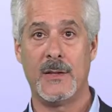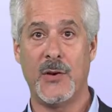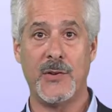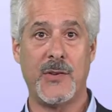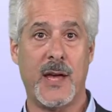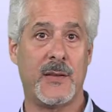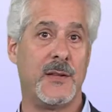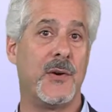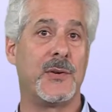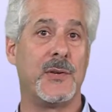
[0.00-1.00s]
Notice how the
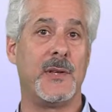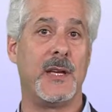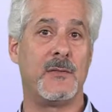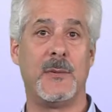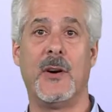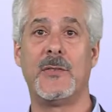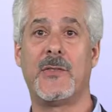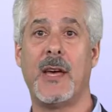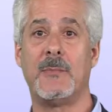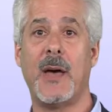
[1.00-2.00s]
local and remote
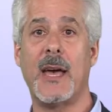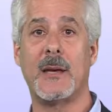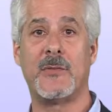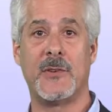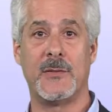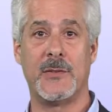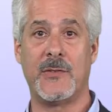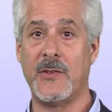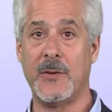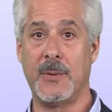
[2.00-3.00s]
site backup
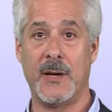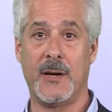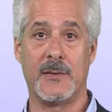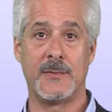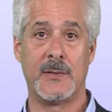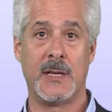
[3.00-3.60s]
servers disappear,